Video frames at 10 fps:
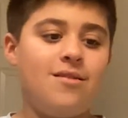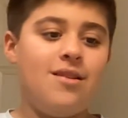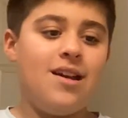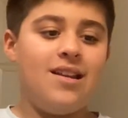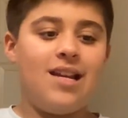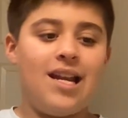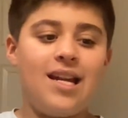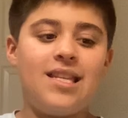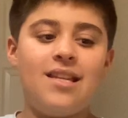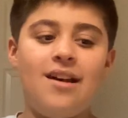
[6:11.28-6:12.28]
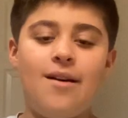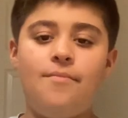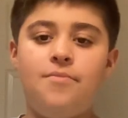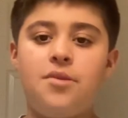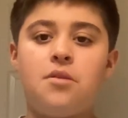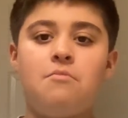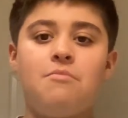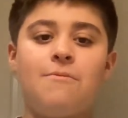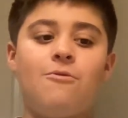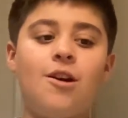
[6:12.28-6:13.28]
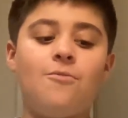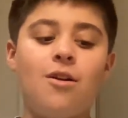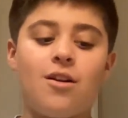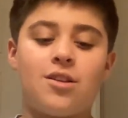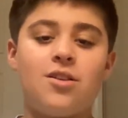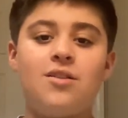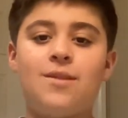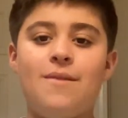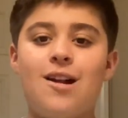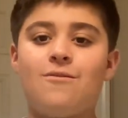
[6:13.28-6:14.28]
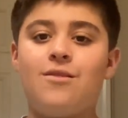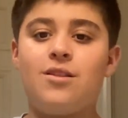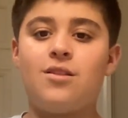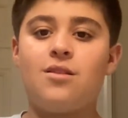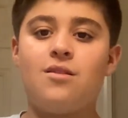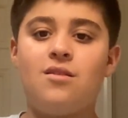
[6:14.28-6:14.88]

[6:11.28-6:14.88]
And it lights up. Before it works, needs batteries.